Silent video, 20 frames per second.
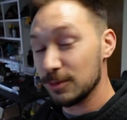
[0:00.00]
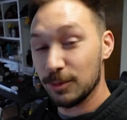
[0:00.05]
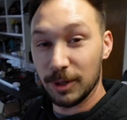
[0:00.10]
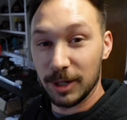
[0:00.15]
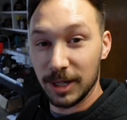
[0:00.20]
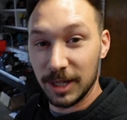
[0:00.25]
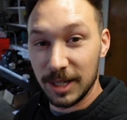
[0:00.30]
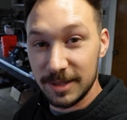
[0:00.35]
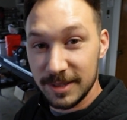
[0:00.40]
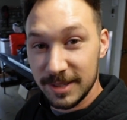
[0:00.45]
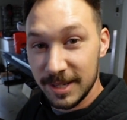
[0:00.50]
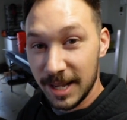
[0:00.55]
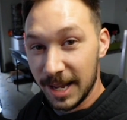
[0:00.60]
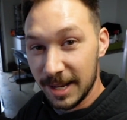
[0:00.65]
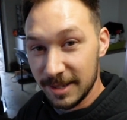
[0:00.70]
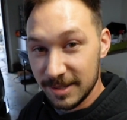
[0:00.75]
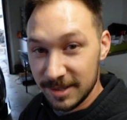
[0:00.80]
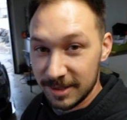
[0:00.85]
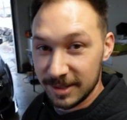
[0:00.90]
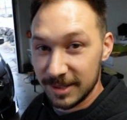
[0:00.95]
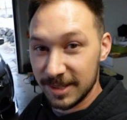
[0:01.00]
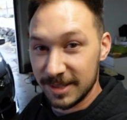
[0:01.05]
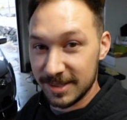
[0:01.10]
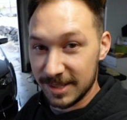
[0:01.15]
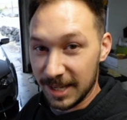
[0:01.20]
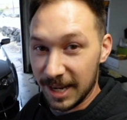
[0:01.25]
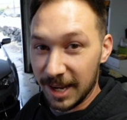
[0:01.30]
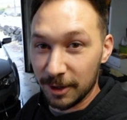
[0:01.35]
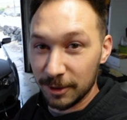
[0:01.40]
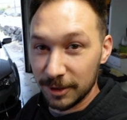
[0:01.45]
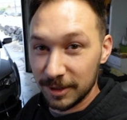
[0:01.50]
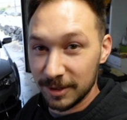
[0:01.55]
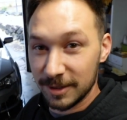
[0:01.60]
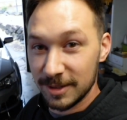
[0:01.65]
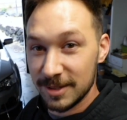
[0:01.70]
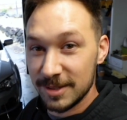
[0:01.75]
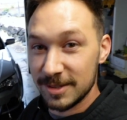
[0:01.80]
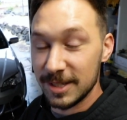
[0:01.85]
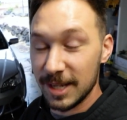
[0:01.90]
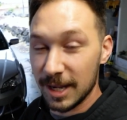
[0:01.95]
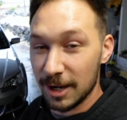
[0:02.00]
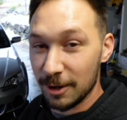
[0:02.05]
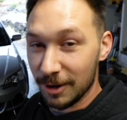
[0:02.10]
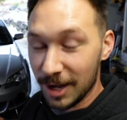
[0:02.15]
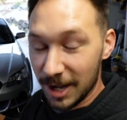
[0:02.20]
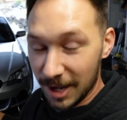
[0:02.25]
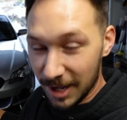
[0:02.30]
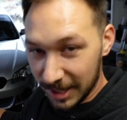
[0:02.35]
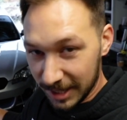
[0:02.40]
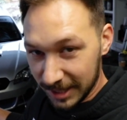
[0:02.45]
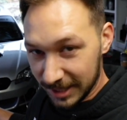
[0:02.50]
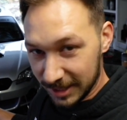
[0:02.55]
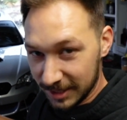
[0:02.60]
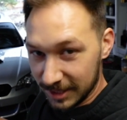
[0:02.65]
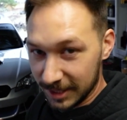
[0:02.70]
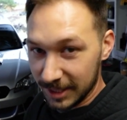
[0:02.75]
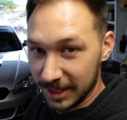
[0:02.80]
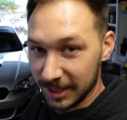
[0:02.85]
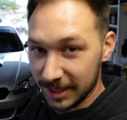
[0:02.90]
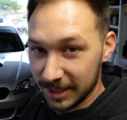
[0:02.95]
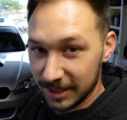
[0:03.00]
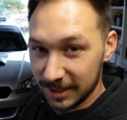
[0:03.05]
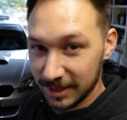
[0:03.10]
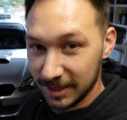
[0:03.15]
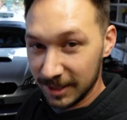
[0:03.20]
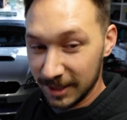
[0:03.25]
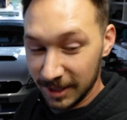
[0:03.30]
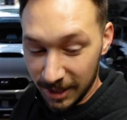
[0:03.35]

So we're gonna test things out, see how hot I can get it,